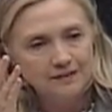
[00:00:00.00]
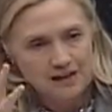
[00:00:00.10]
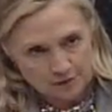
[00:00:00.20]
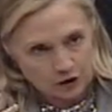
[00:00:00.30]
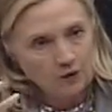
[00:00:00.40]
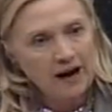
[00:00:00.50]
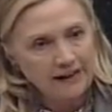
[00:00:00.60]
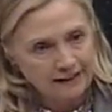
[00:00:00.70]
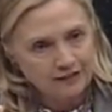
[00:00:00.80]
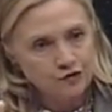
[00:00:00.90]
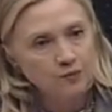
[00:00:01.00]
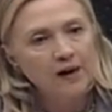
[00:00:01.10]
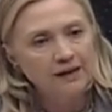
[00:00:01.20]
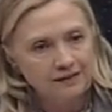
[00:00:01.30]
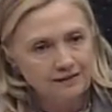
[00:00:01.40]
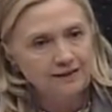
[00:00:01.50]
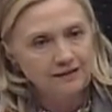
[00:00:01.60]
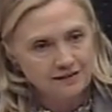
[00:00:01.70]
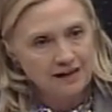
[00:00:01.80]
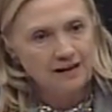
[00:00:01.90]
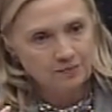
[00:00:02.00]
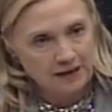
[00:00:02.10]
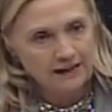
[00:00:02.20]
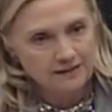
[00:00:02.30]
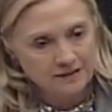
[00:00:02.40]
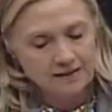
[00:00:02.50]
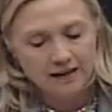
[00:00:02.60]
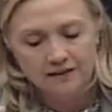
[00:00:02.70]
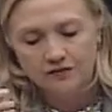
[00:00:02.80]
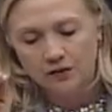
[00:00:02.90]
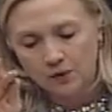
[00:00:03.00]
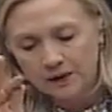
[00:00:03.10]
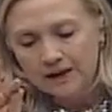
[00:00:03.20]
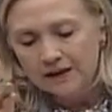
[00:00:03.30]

democratic trend inside Pakistan. So,